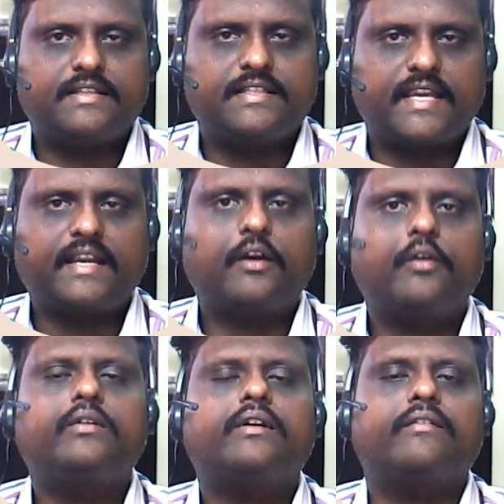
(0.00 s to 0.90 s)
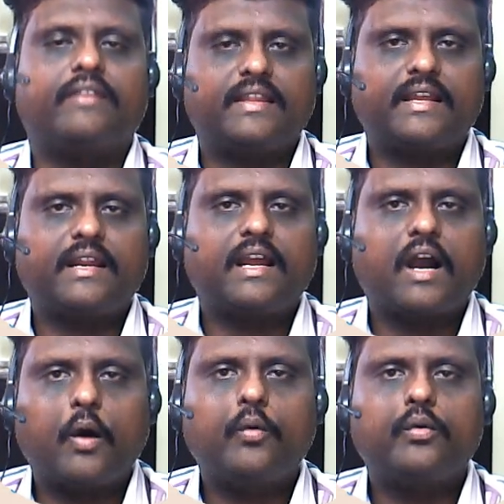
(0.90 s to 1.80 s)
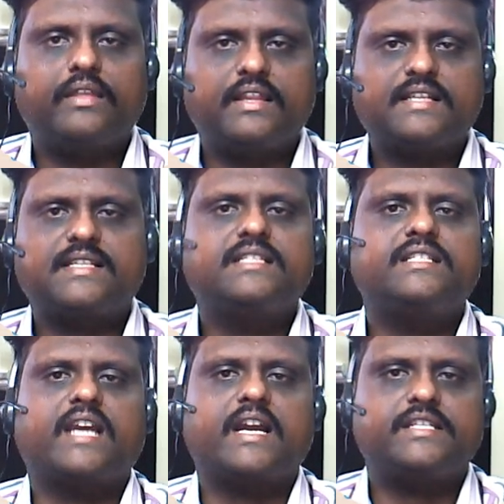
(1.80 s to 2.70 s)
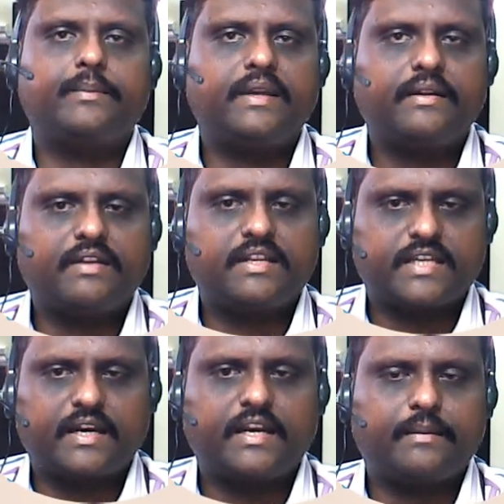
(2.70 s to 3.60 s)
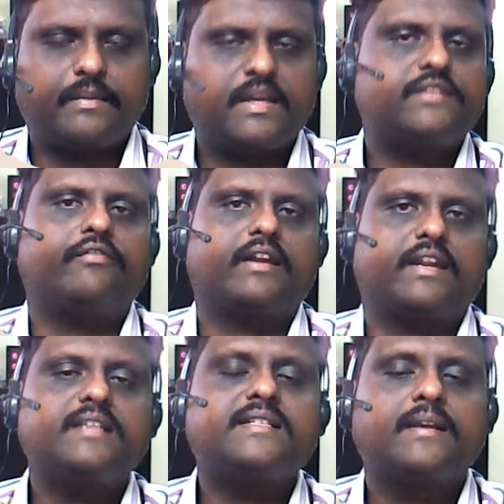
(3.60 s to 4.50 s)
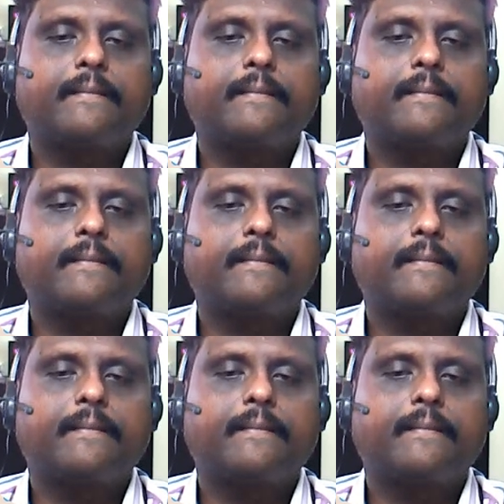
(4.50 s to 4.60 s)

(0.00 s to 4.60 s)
check out whether how this Chatgpt will generate image for us.